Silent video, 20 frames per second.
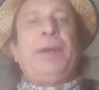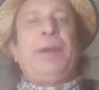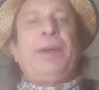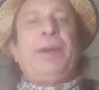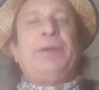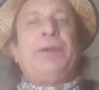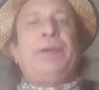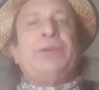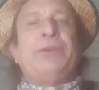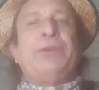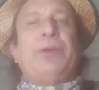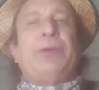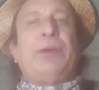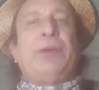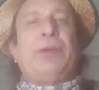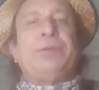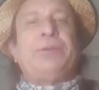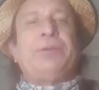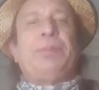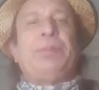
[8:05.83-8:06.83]
So that
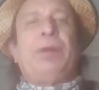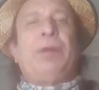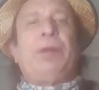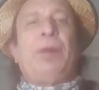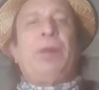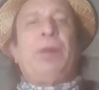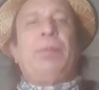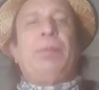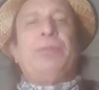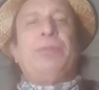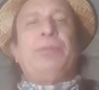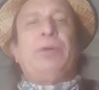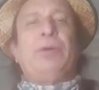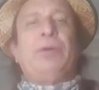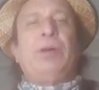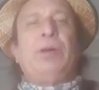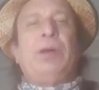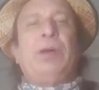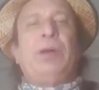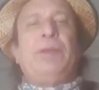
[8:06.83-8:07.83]
was a problem. So
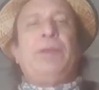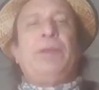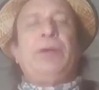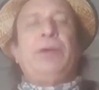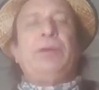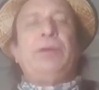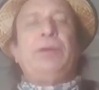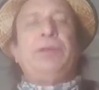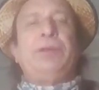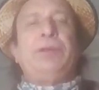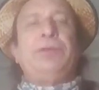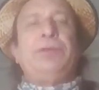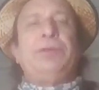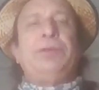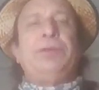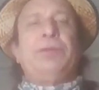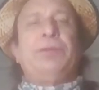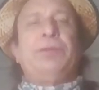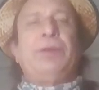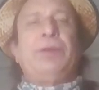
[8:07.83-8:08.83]
what are they going to do?
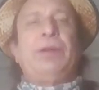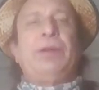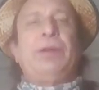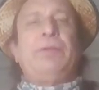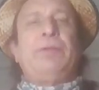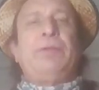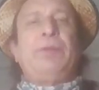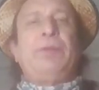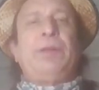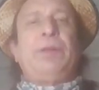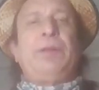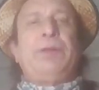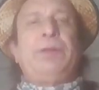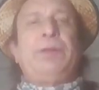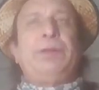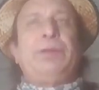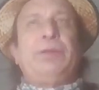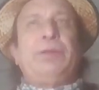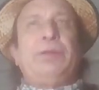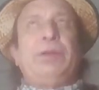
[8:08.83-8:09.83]
Whatever will they
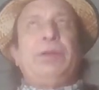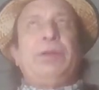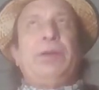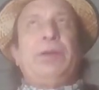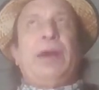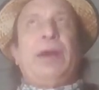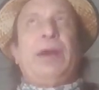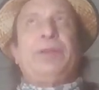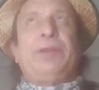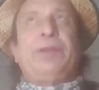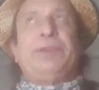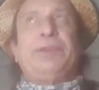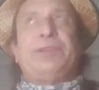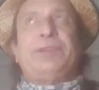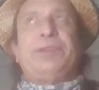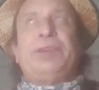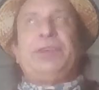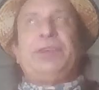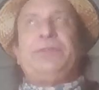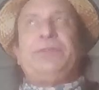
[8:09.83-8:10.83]
do? You had a
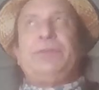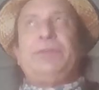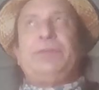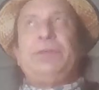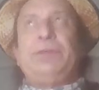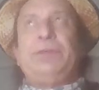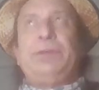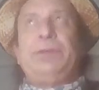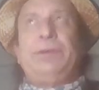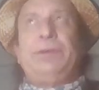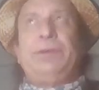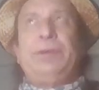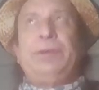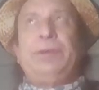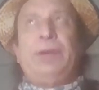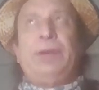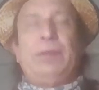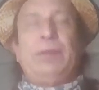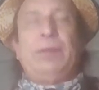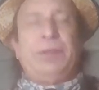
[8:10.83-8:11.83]
successful
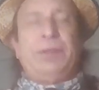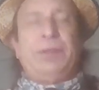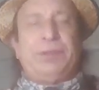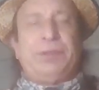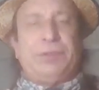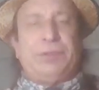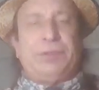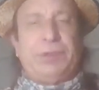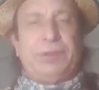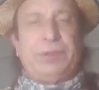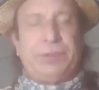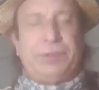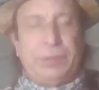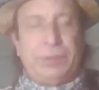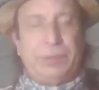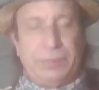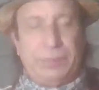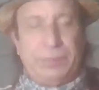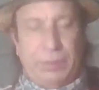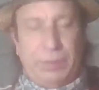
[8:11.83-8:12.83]
administration,
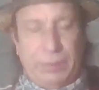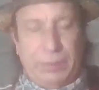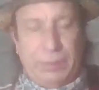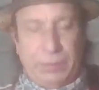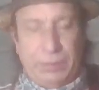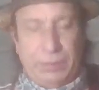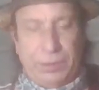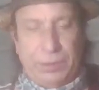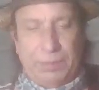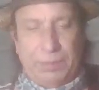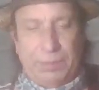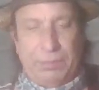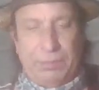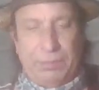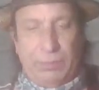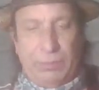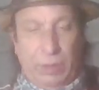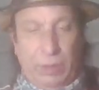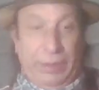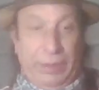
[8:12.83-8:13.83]
probably
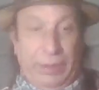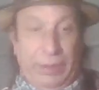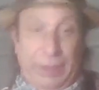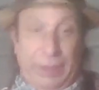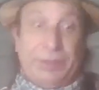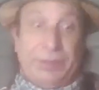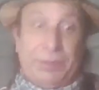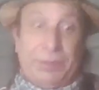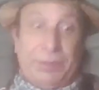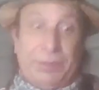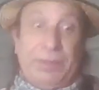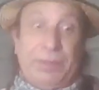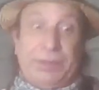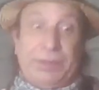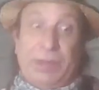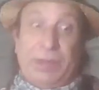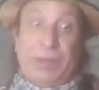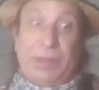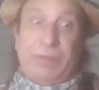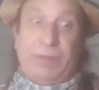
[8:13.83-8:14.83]
it is the best
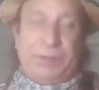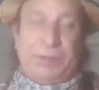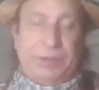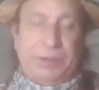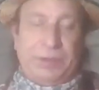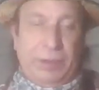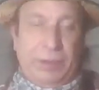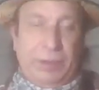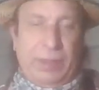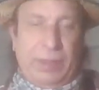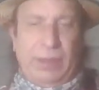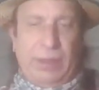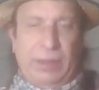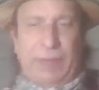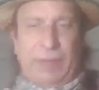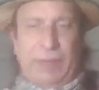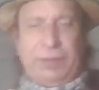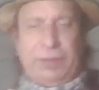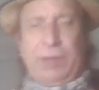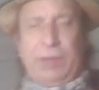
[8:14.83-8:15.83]
I've ever seen in my
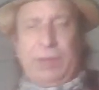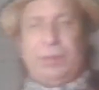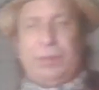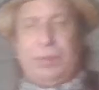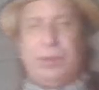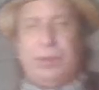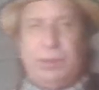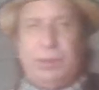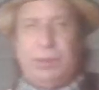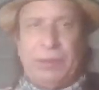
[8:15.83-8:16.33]
lifetime, by